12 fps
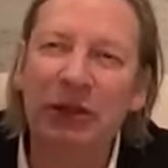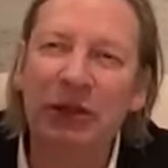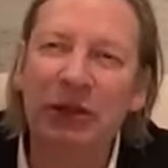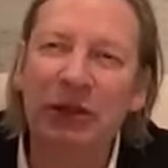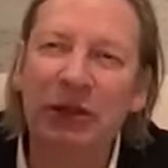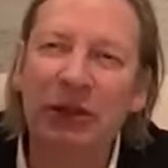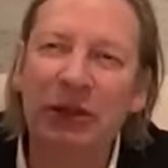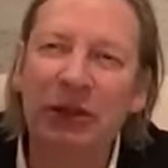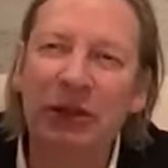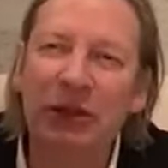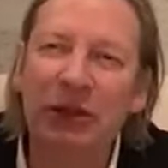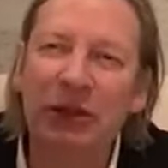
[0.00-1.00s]
The ones
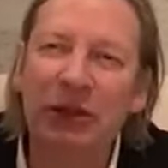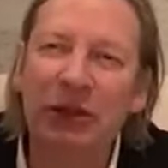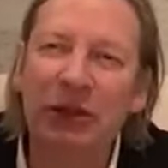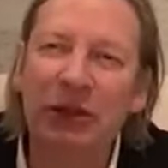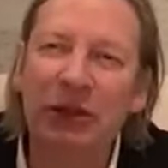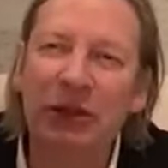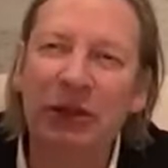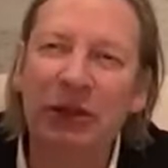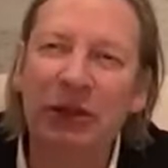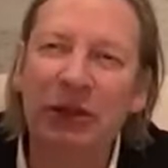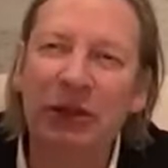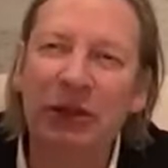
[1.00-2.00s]
that
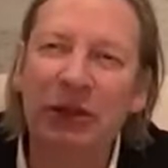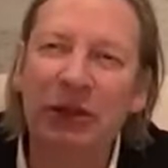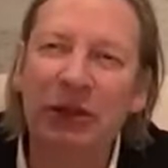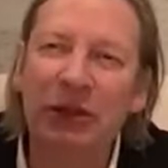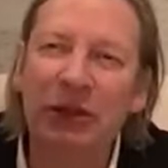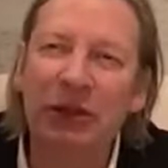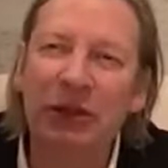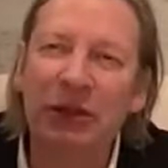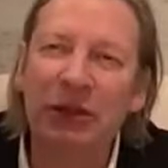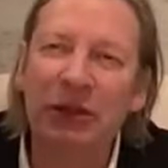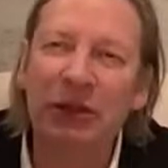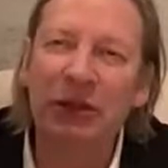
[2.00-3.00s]
absolutely
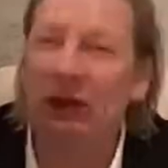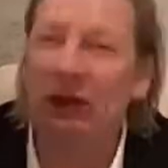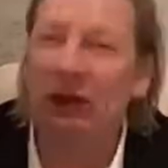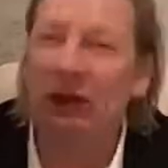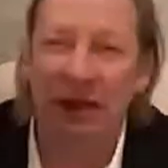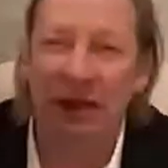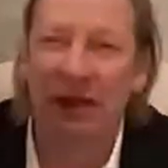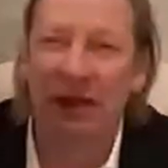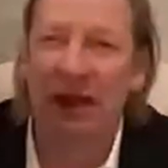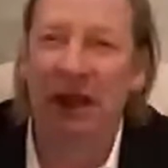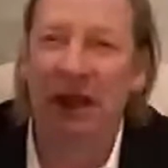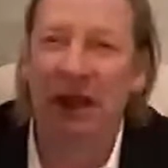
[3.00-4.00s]
are
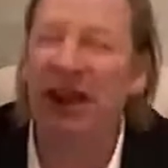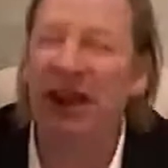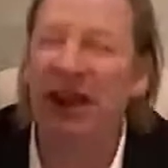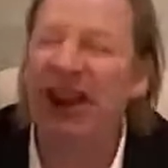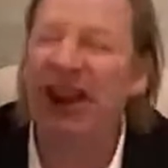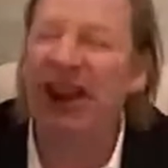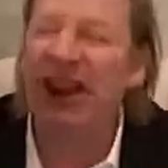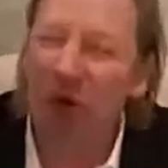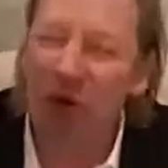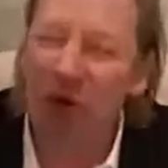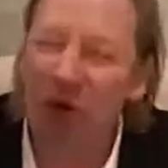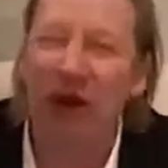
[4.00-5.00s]
critical,
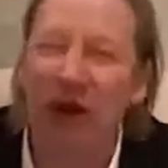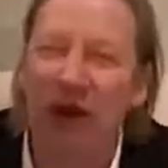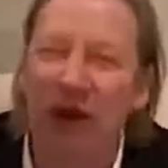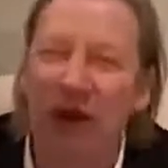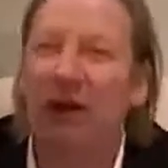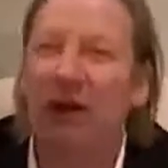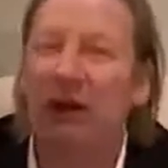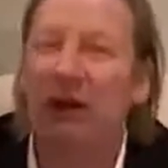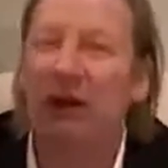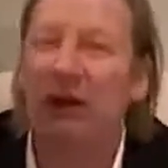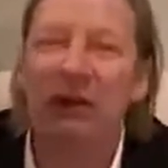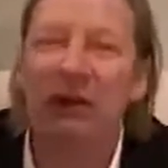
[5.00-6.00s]
no
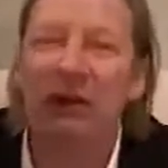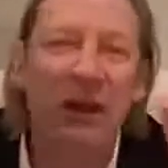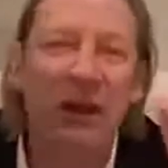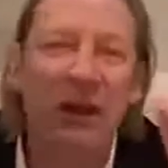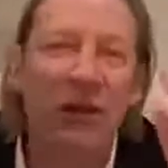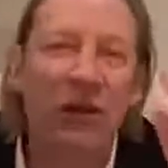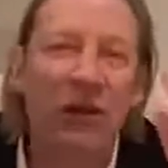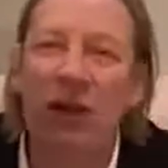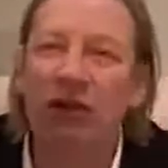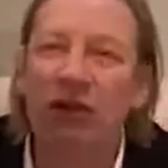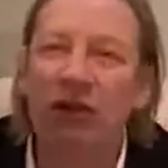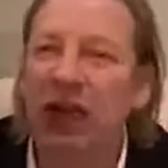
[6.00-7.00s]
negotiation,
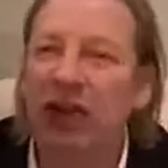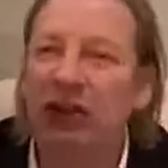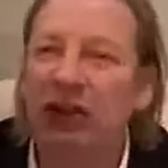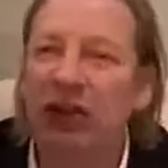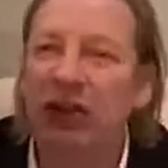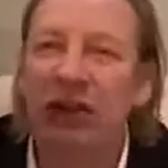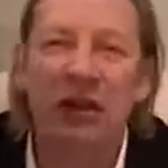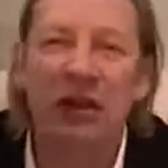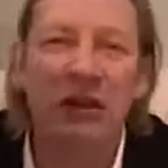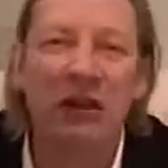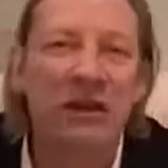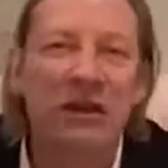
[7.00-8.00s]
no
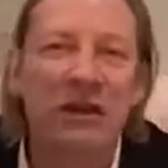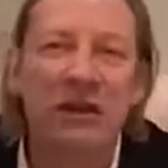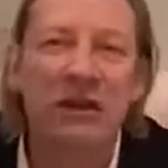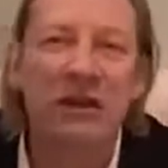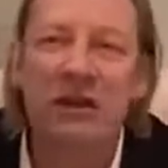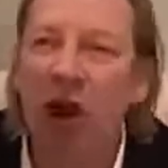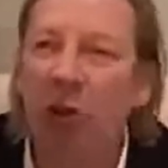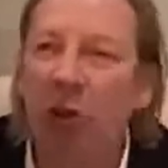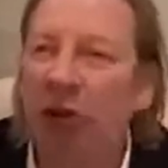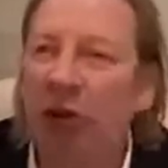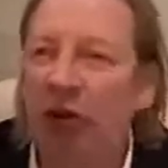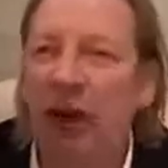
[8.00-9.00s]
procrastination, no
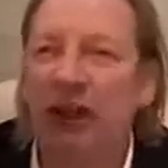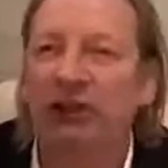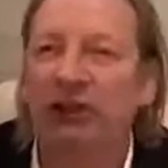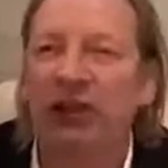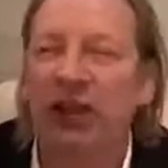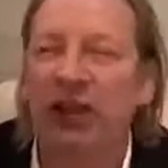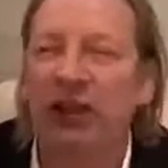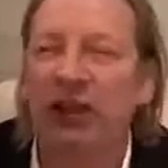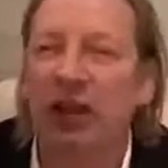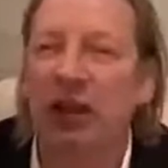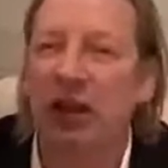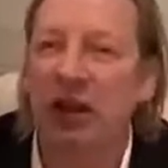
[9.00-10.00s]
delay.
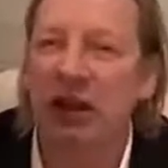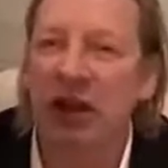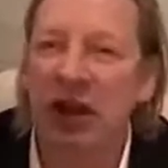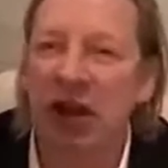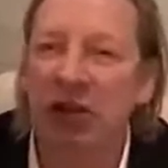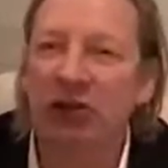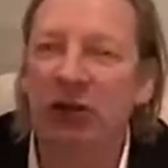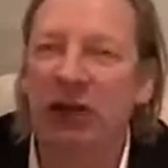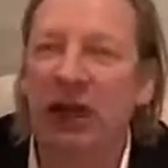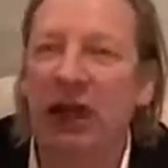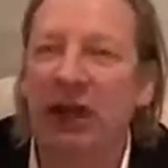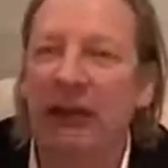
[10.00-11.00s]
And
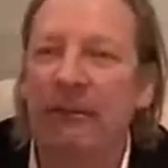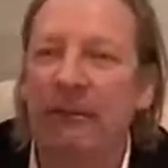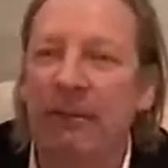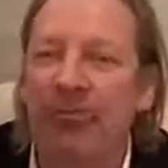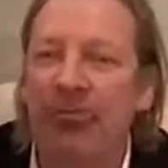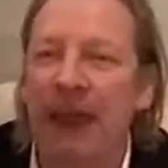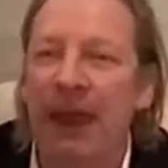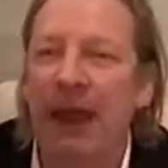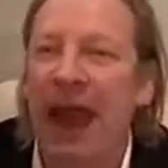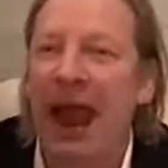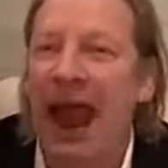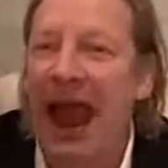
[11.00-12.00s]
this is key.
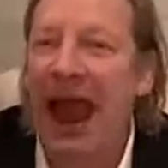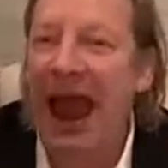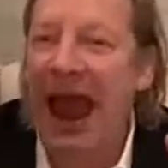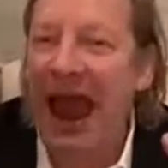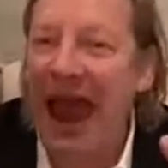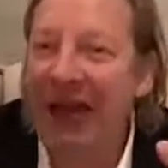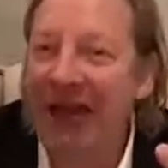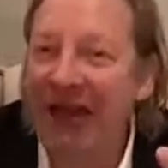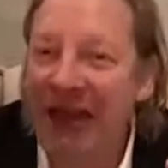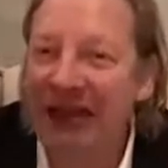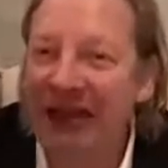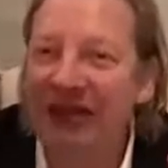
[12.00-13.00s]
I
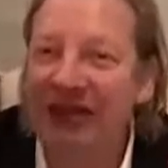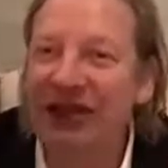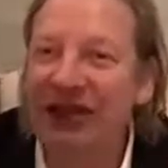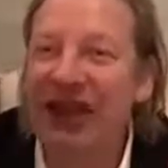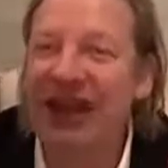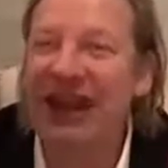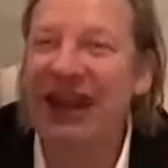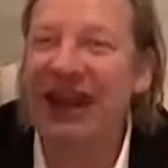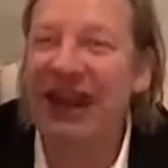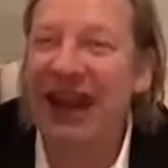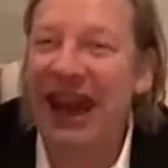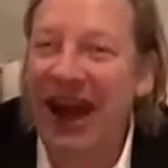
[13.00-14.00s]
also circle a
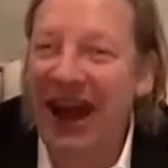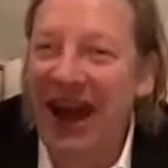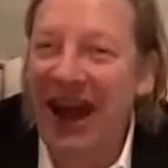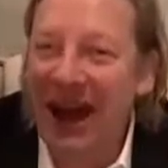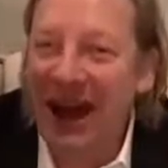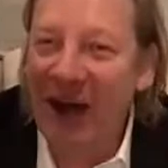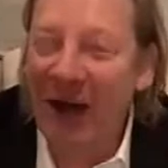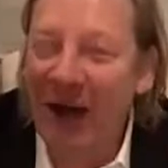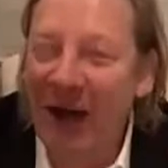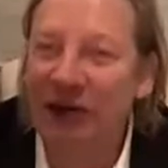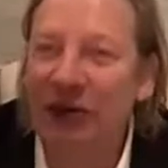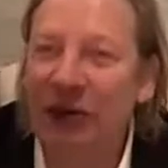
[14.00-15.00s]
couple easy ones.